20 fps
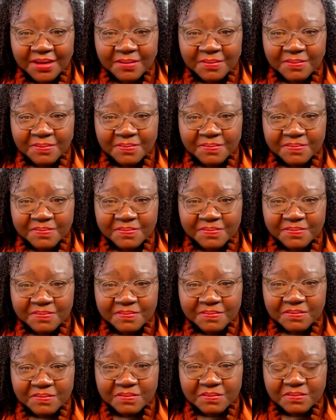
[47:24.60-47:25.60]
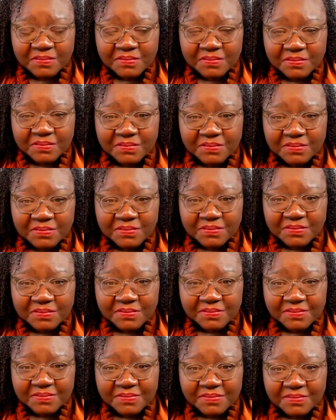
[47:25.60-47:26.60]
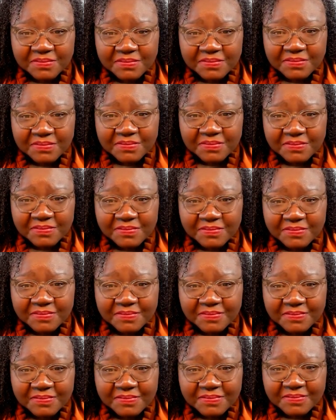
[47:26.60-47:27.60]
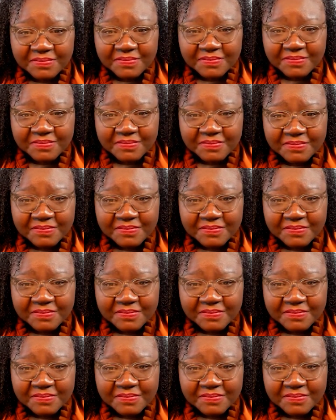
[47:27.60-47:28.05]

(silent)